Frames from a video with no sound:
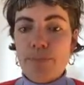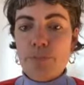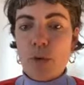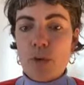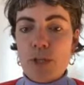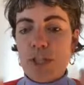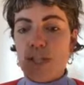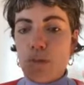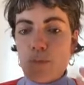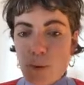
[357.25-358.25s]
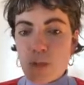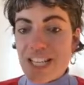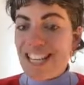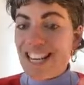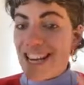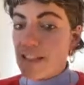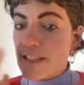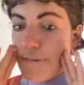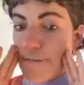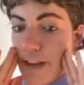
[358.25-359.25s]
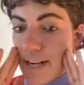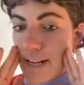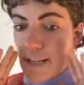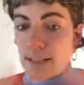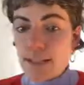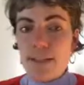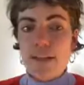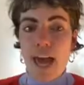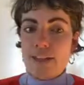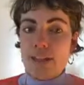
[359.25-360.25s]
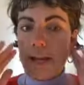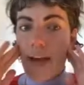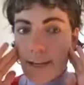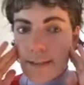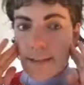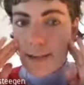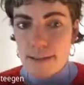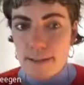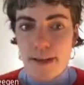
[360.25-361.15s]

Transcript: which is supposed to enhance fairness and access.